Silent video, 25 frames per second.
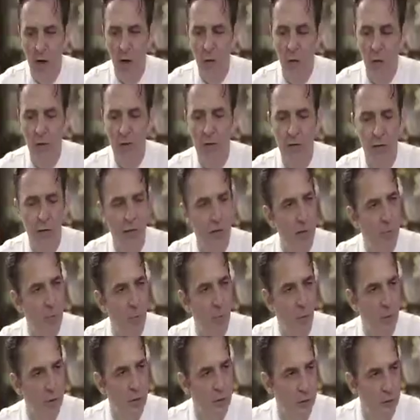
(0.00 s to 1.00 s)
what is very
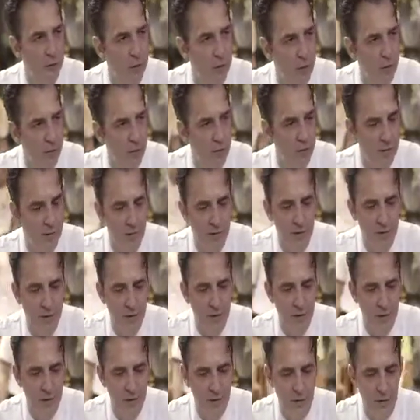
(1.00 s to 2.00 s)
important for us is,
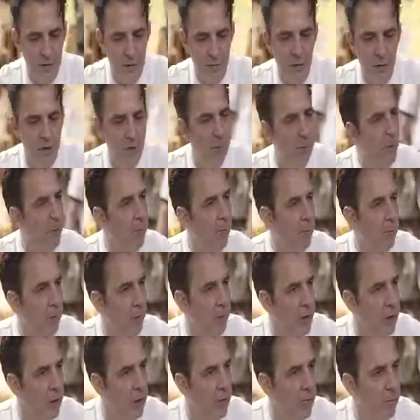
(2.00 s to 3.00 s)
is bring people
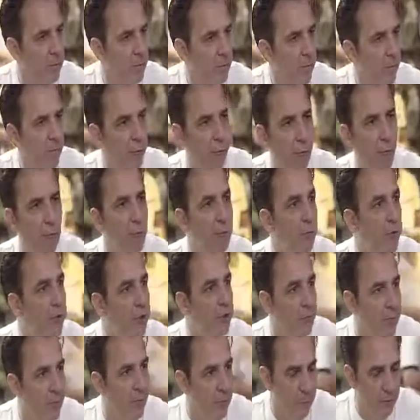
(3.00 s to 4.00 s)
together. Yeah. Food brings
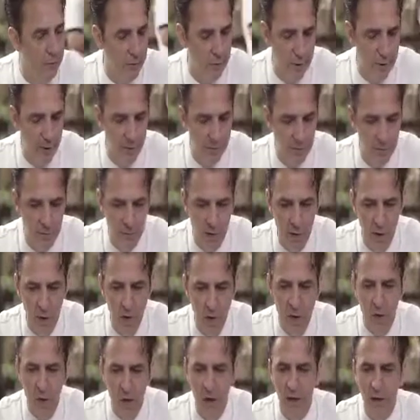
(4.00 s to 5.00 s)
people together.
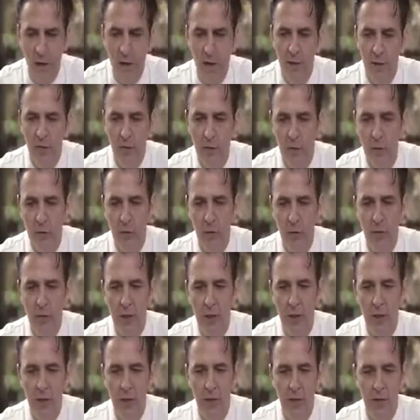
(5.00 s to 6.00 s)
And then what we
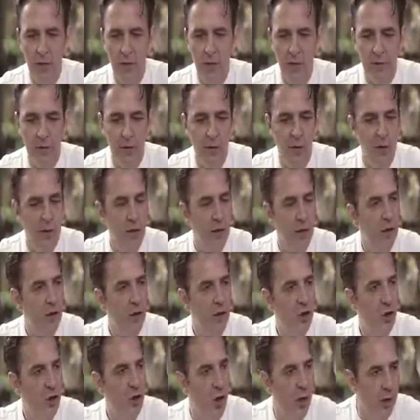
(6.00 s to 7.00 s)
have is
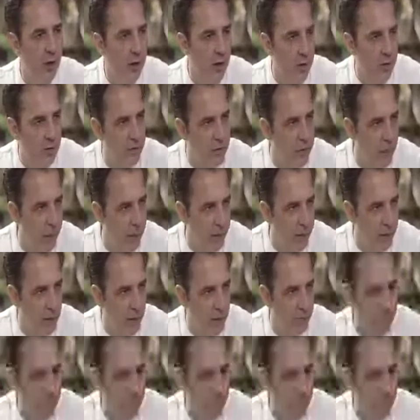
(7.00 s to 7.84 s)
sharing is caring.